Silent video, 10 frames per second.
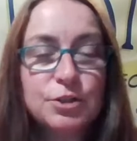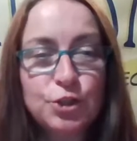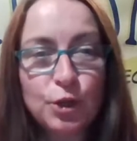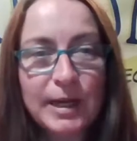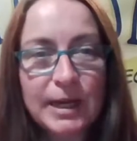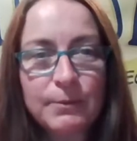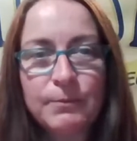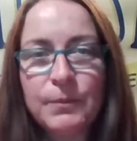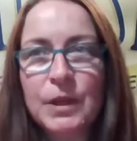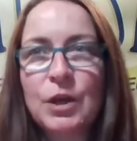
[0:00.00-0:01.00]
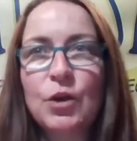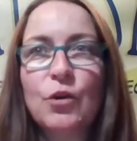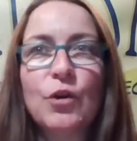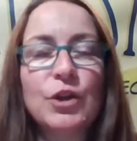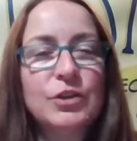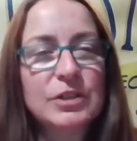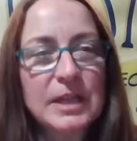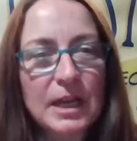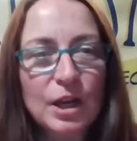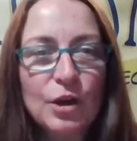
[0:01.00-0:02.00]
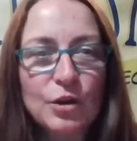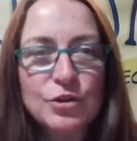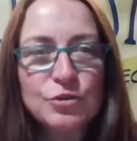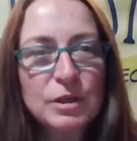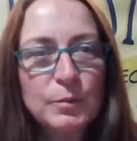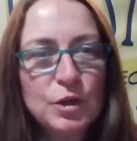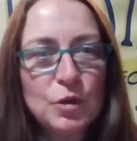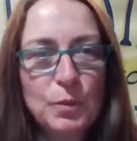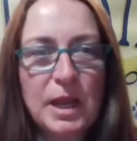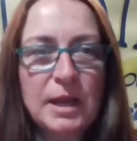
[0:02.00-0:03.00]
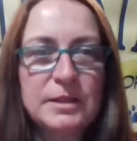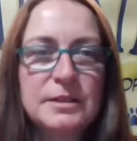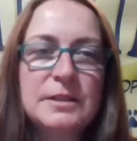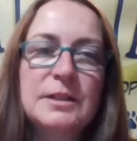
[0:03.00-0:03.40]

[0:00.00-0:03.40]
showing, or you just like a longer trim on your pet